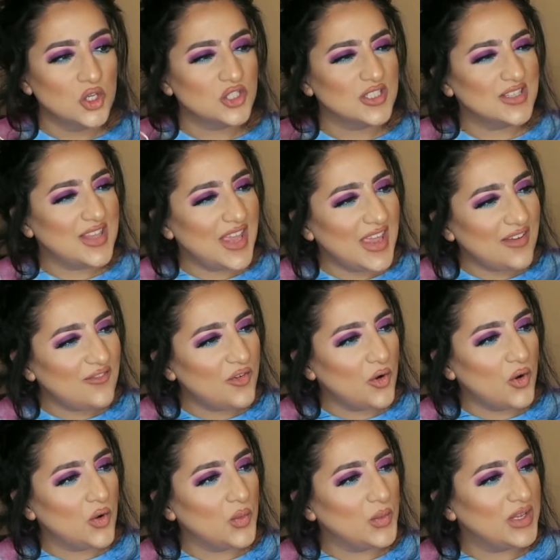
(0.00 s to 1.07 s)
so
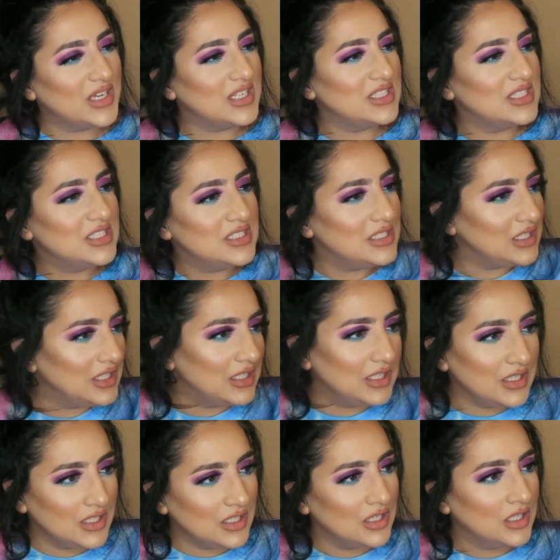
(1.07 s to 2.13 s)
therefore we can
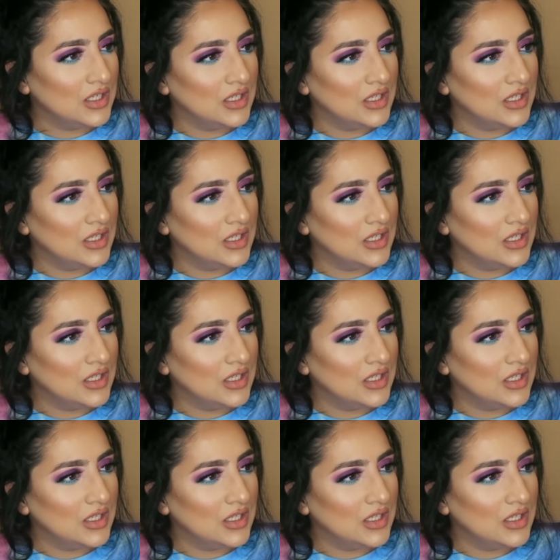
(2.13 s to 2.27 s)
see